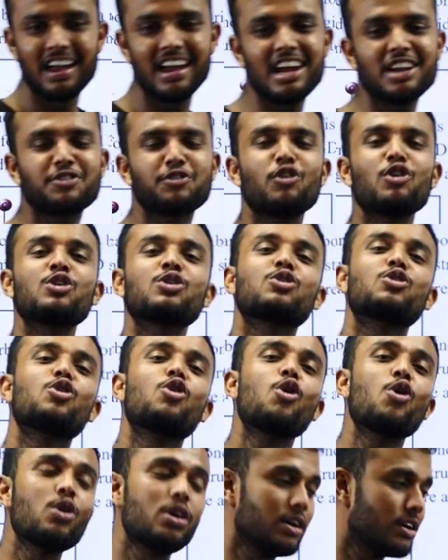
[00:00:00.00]
It's for
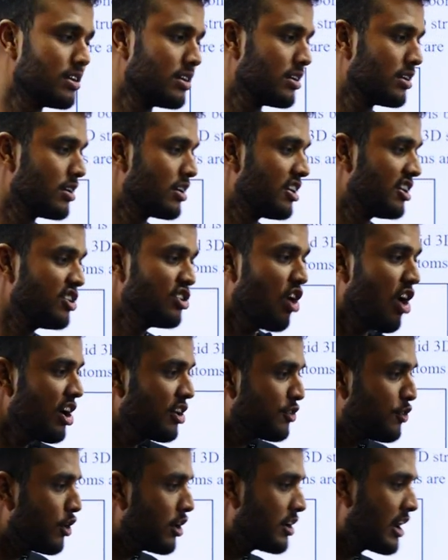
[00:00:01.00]
gold,
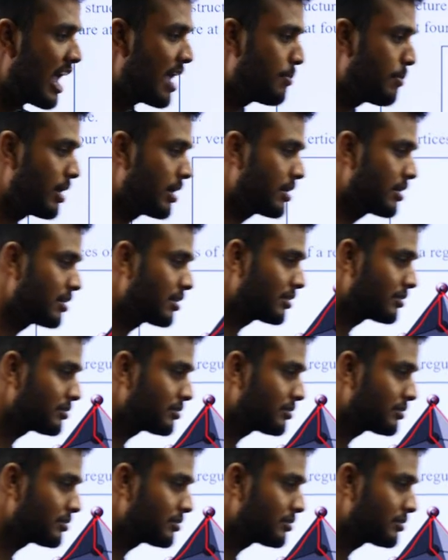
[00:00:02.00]
not for diamond.